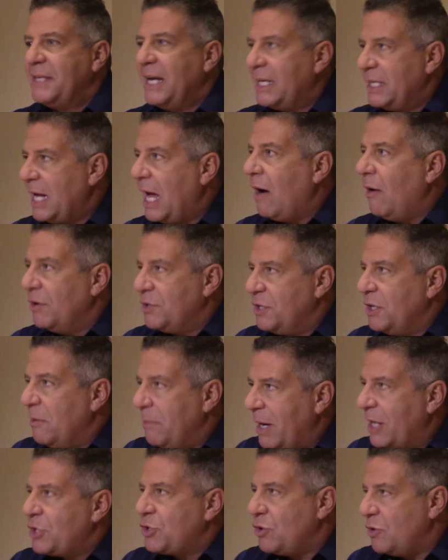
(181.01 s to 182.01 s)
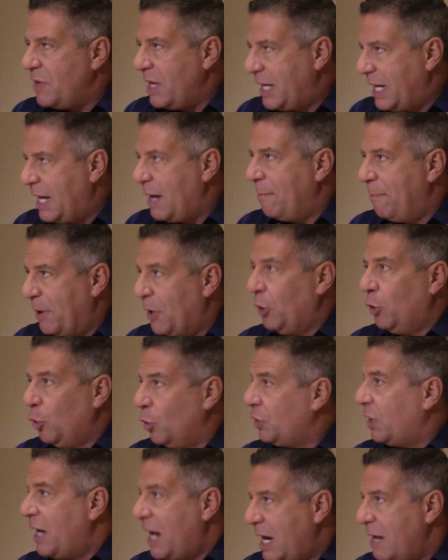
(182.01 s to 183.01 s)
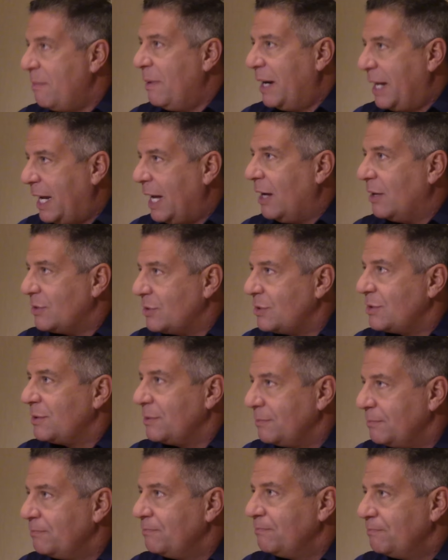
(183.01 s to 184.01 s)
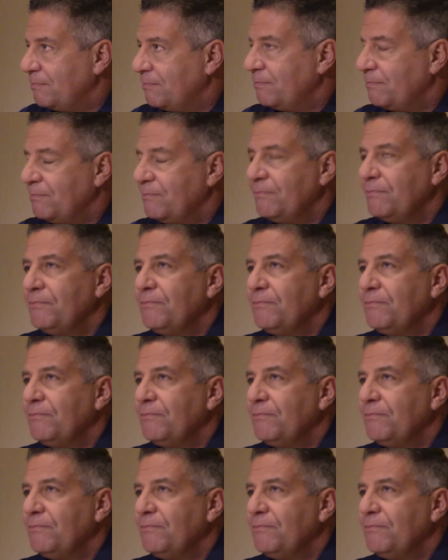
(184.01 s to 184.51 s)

technology to make sure they get a better look than anybody else. Coach, do you feel